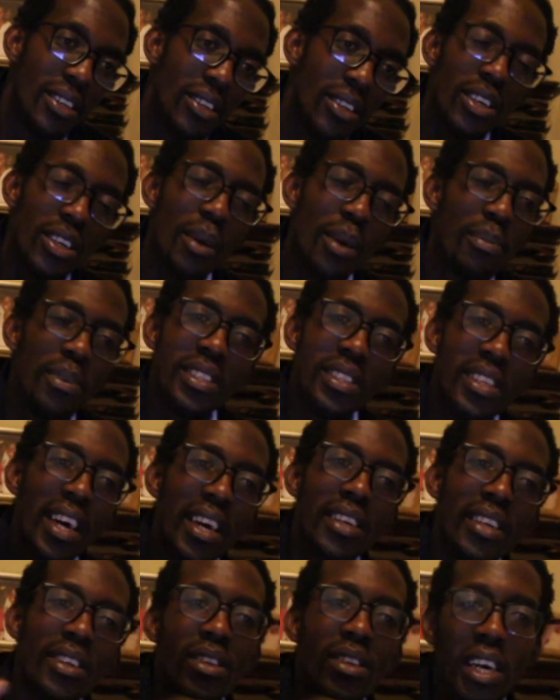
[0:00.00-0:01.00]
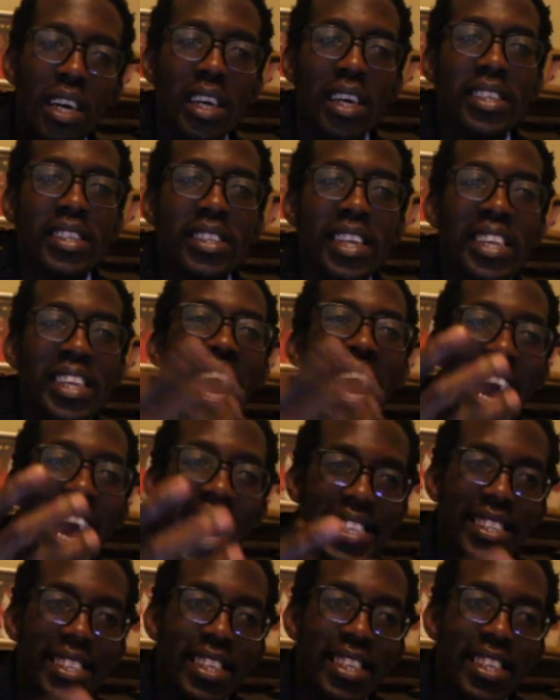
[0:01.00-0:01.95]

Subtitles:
Okay, it's an act.